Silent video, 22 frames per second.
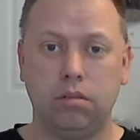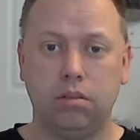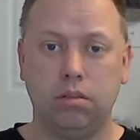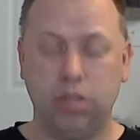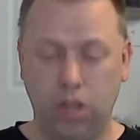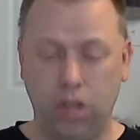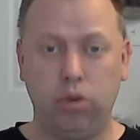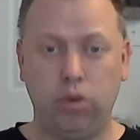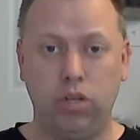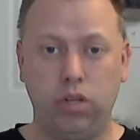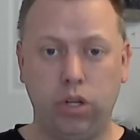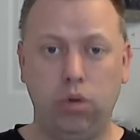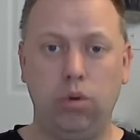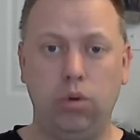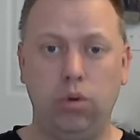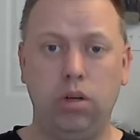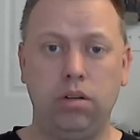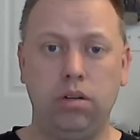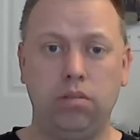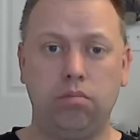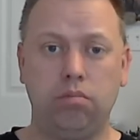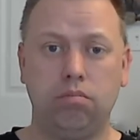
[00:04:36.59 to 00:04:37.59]
to go to
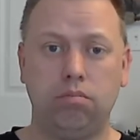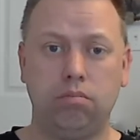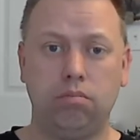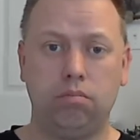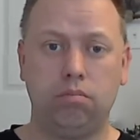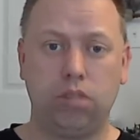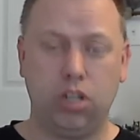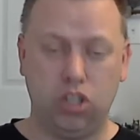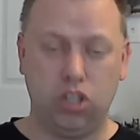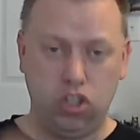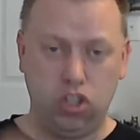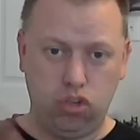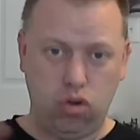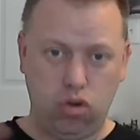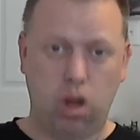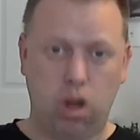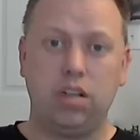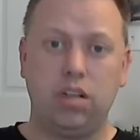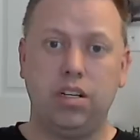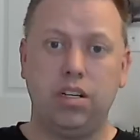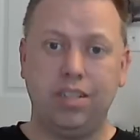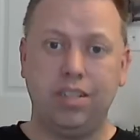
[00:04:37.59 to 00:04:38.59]
and
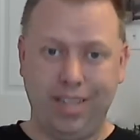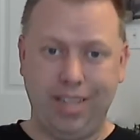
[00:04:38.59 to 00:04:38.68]
construct and